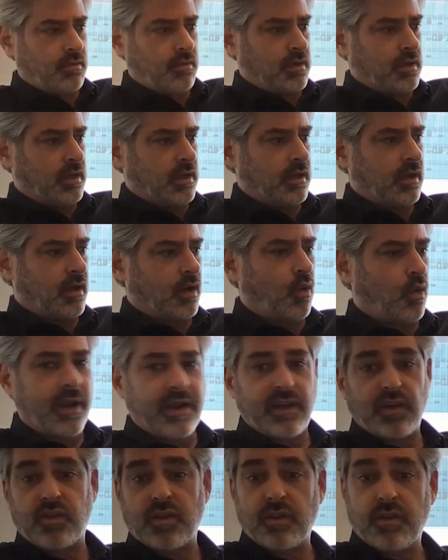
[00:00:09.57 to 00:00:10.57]
the
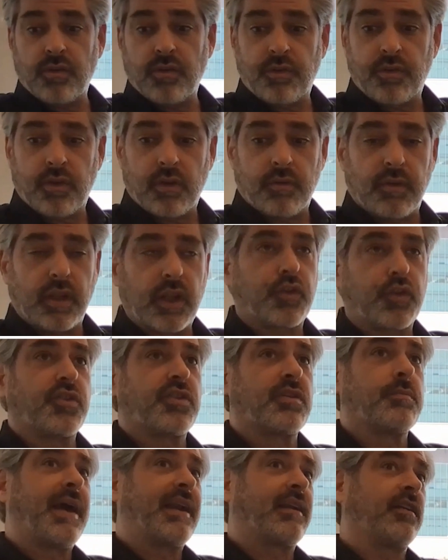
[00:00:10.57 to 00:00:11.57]
equations of
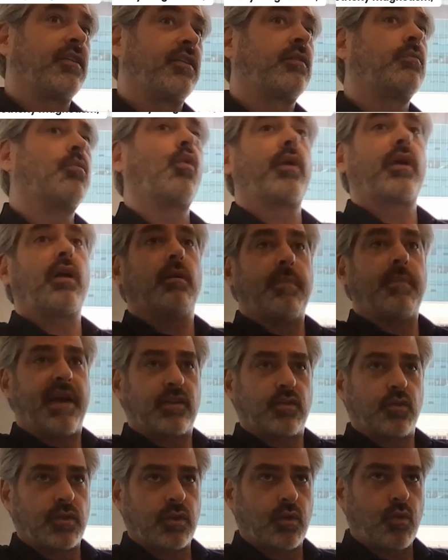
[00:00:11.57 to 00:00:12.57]
electricity and magnetism, what we call
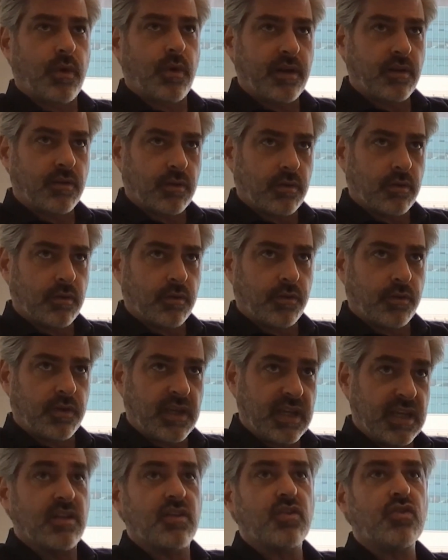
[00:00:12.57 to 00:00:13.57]
Maxwell's equations,
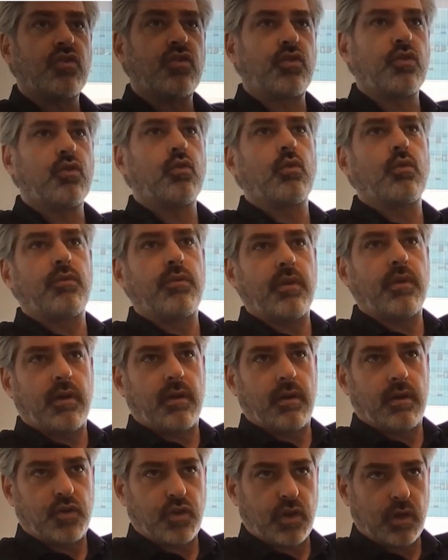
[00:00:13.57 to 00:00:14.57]
into
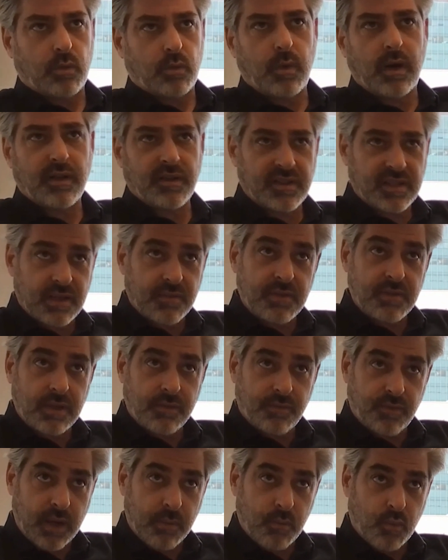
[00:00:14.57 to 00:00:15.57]
the general relativity
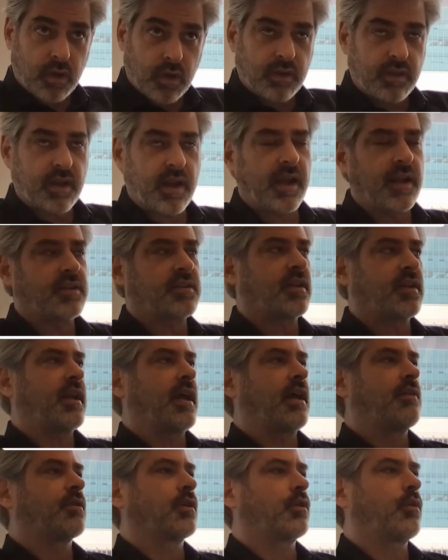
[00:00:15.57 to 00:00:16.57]
framework that Einstein
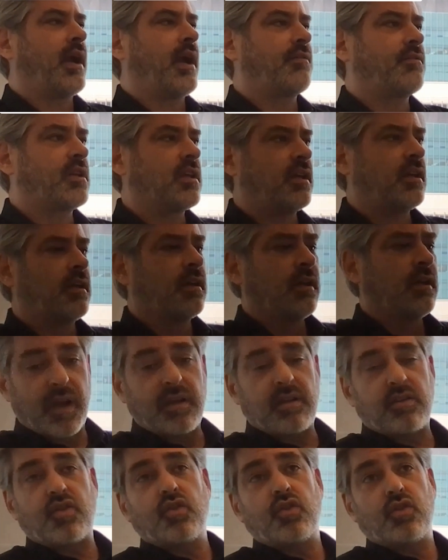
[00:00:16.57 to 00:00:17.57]
had for gravity.
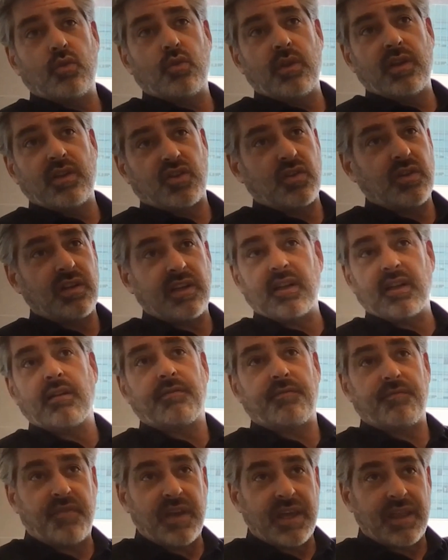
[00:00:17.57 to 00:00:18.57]
But to do this, you needed a
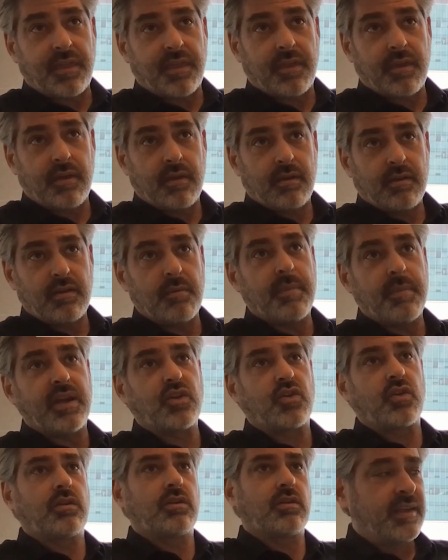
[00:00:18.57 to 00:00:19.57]
fifth
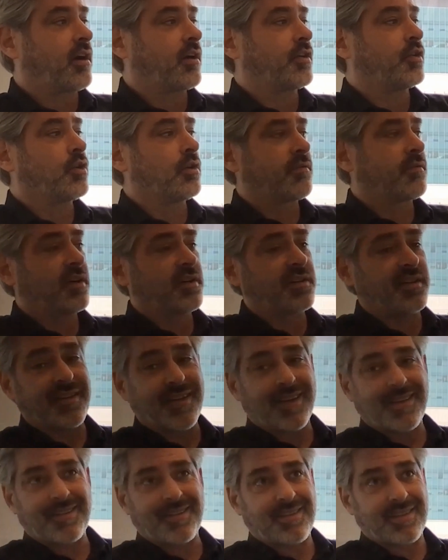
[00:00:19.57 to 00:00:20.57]
dimension. In our universe, it
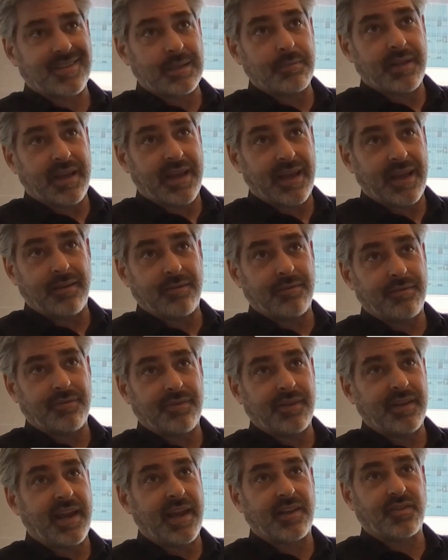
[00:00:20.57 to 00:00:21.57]
doesn't seem to have
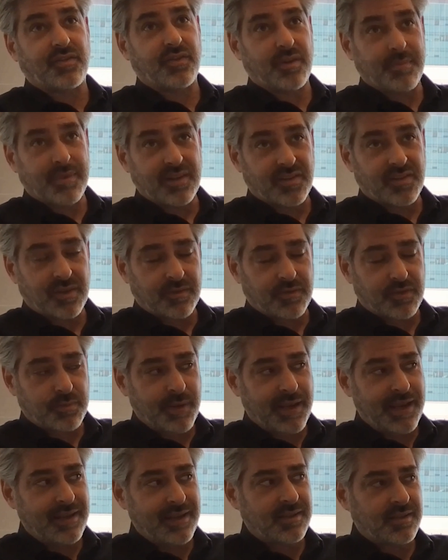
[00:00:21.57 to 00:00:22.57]
an extra dimension of
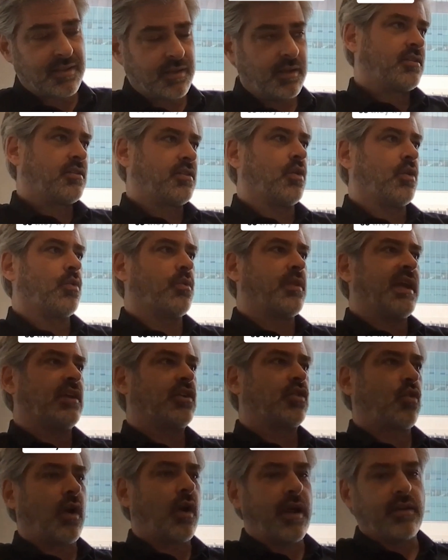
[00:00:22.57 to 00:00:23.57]
space. So they
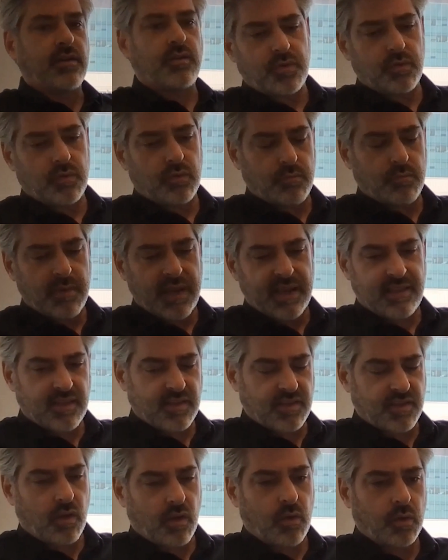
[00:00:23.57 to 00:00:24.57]
tried to make
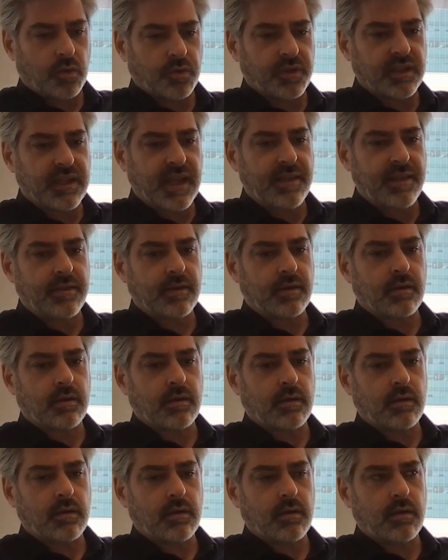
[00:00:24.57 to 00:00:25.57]
this all hold
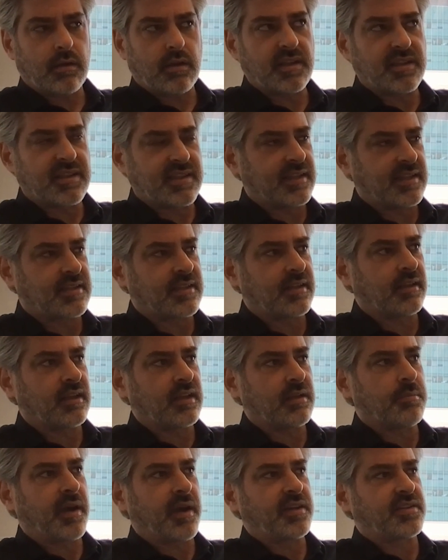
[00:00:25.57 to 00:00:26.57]
together
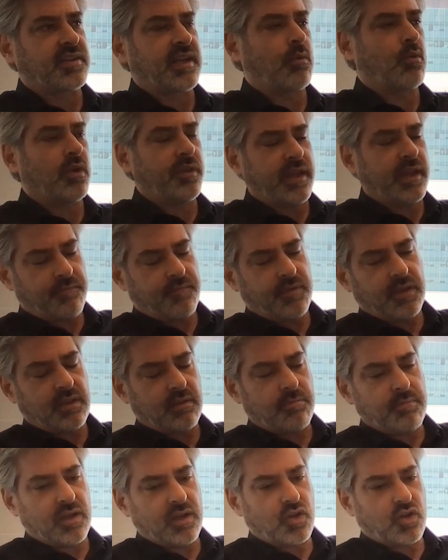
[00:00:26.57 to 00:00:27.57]
consistently by saying, well, that fifth
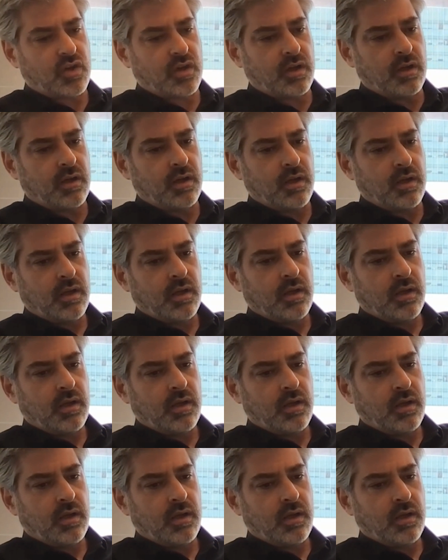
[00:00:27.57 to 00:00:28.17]
dimension